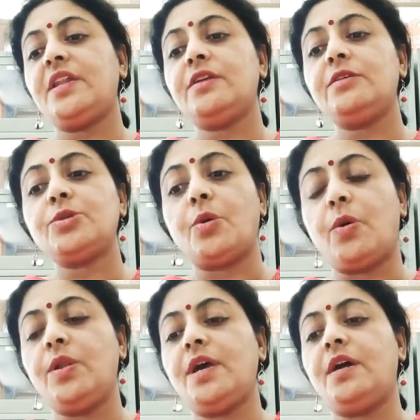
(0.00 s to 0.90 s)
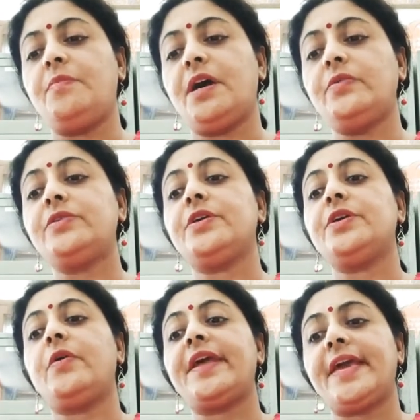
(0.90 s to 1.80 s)
is all about
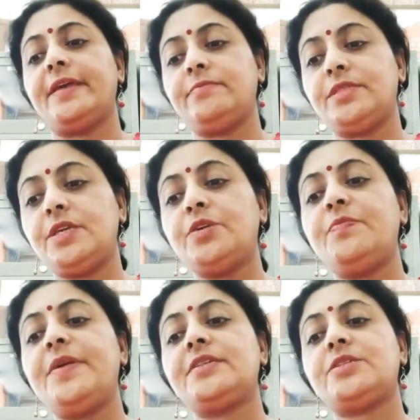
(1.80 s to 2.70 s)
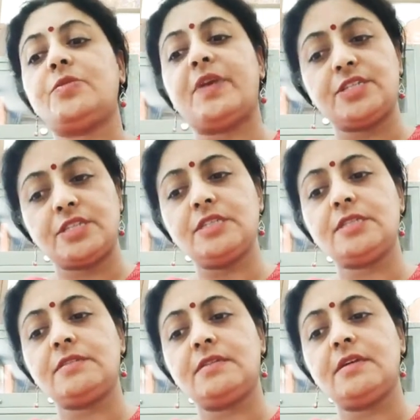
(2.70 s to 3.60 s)
your MCQ based
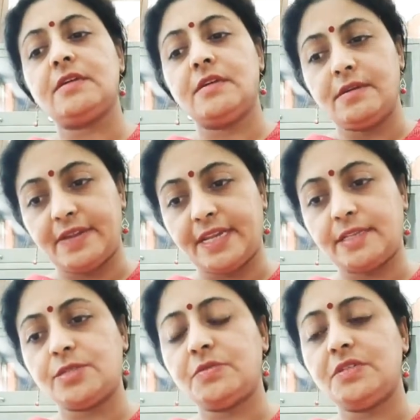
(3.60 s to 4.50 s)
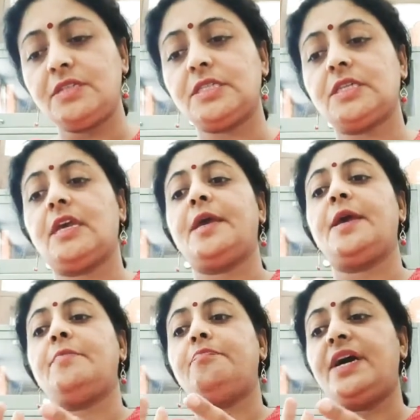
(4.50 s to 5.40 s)
questions, Right, students?
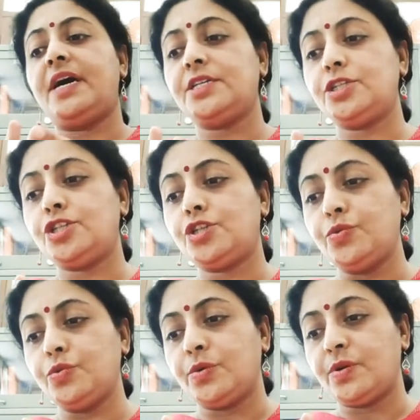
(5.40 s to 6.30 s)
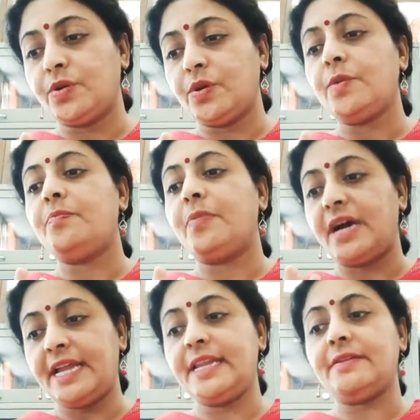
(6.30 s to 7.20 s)
Part 2.
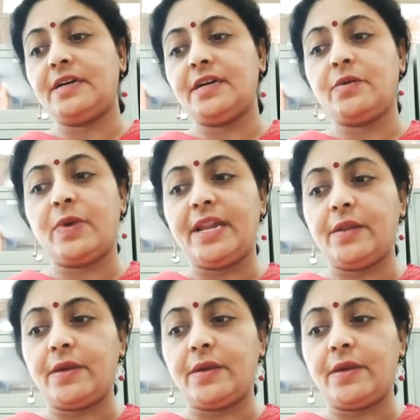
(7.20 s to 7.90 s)
While